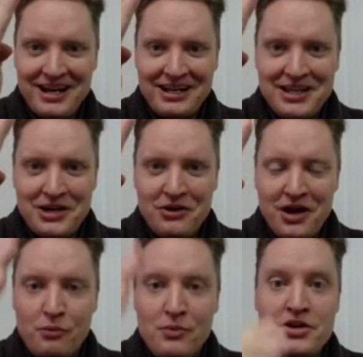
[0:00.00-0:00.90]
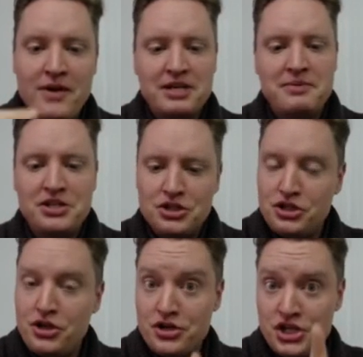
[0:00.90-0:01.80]
Later on. Redirect means
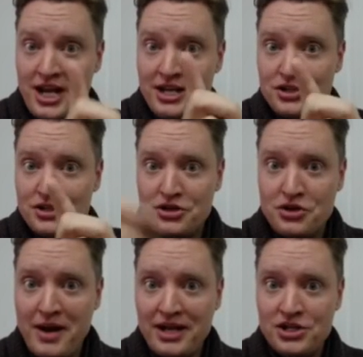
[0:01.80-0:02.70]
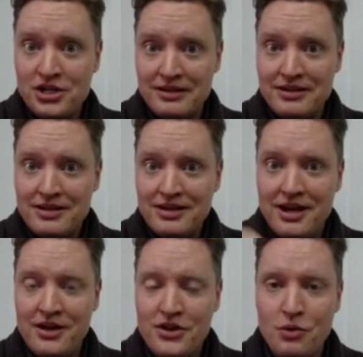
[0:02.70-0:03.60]
to change the direction
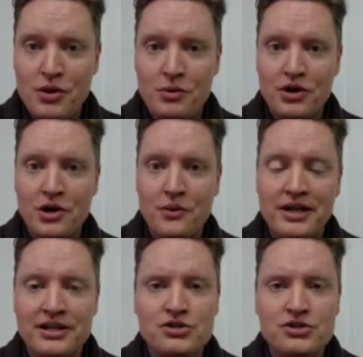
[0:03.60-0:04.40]
that we were going in.